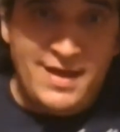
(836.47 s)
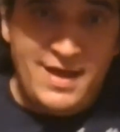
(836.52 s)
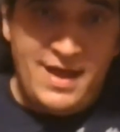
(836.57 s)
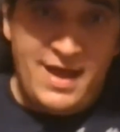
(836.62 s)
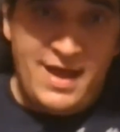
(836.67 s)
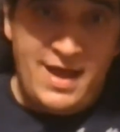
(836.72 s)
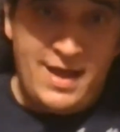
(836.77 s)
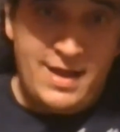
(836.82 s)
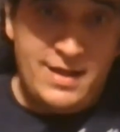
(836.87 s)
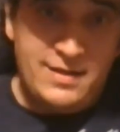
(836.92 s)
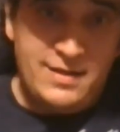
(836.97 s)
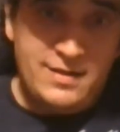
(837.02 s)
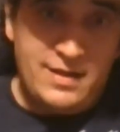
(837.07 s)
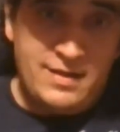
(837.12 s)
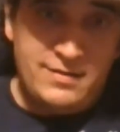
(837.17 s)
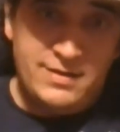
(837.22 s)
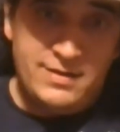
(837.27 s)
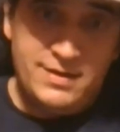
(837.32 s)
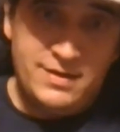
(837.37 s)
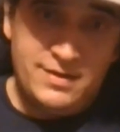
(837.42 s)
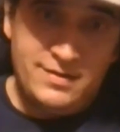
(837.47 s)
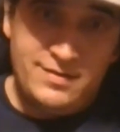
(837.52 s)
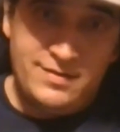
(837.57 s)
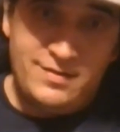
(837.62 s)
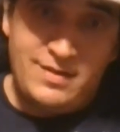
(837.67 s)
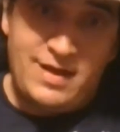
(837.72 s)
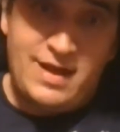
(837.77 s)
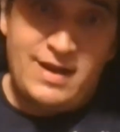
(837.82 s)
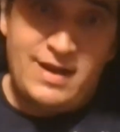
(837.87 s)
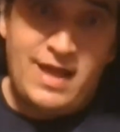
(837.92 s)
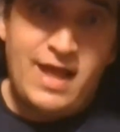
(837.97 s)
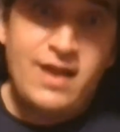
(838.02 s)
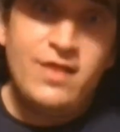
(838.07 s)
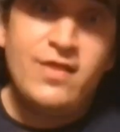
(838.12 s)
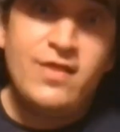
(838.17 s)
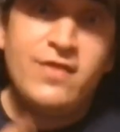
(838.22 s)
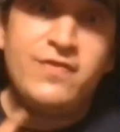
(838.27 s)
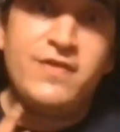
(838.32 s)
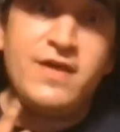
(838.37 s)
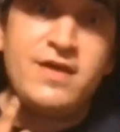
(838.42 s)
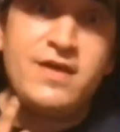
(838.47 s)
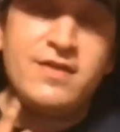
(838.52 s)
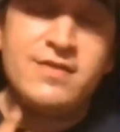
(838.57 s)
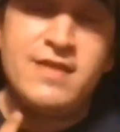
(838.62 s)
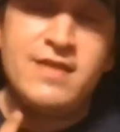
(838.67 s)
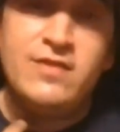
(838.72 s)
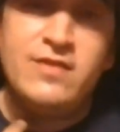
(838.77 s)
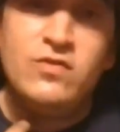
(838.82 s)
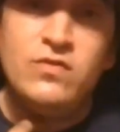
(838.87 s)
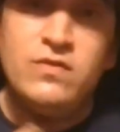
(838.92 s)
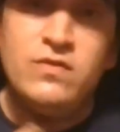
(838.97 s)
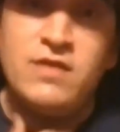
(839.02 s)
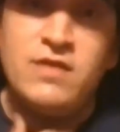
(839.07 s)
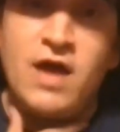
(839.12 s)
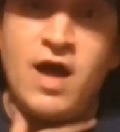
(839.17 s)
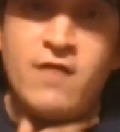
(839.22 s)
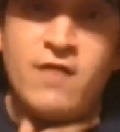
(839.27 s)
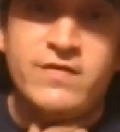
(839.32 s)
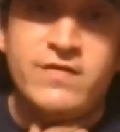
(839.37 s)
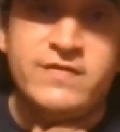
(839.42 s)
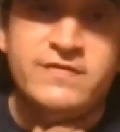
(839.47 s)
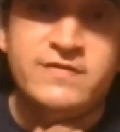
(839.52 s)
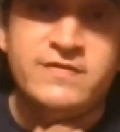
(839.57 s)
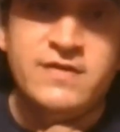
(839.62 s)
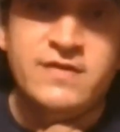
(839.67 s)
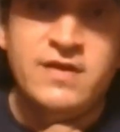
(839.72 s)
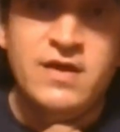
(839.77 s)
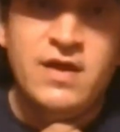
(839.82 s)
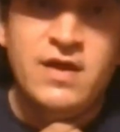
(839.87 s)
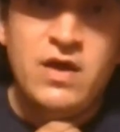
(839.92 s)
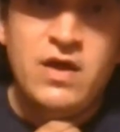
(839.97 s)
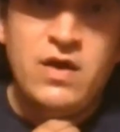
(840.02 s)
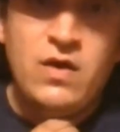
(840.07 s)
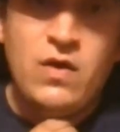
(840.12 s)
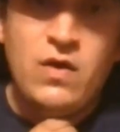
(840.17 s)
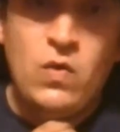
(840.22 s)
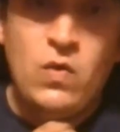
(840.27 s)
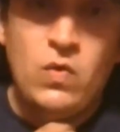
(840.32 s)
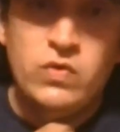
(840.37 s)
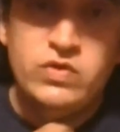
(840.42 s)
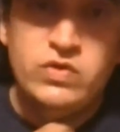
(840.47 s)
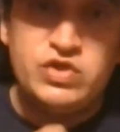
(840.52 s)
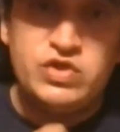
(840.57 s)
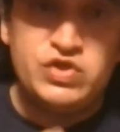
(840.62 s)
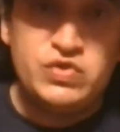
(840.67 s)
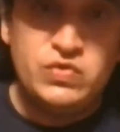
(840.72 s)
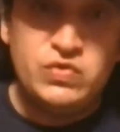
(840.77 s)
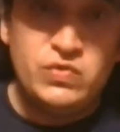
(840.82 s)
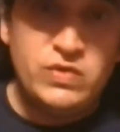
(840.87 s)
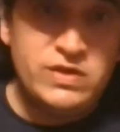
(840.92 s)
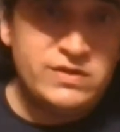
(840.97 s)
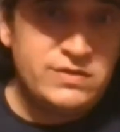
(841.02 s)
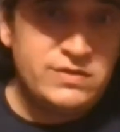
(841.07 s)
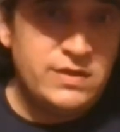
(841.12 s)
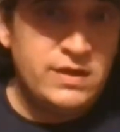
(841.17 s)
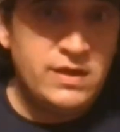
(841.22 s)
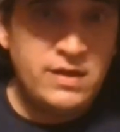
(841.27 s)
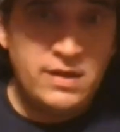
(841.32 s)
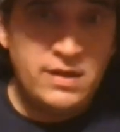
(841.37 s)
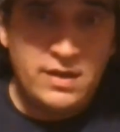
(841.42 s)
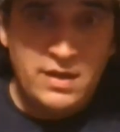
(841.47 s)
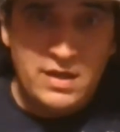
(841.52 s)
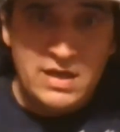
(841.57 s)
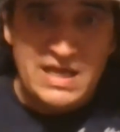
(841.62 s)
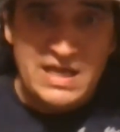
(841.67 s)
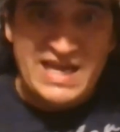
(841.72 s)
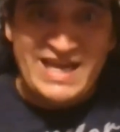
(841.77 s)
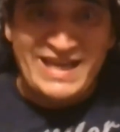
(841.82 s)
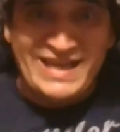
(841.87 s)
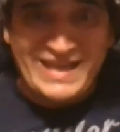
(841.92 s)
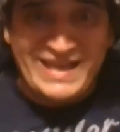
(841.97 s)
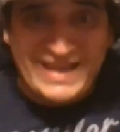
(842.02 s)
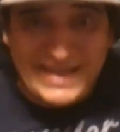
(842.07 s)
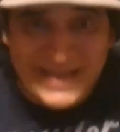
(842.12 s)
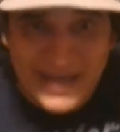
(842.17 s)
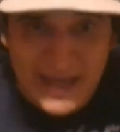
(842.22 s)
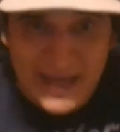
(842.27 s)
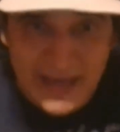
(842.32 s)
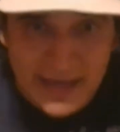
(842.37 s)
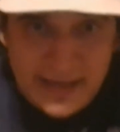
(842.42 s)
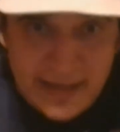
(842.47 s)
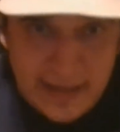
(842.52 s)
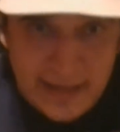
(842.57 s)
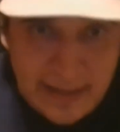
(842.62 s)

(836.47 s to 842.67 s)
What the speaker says: And a lot of the things that novice owners do is kick,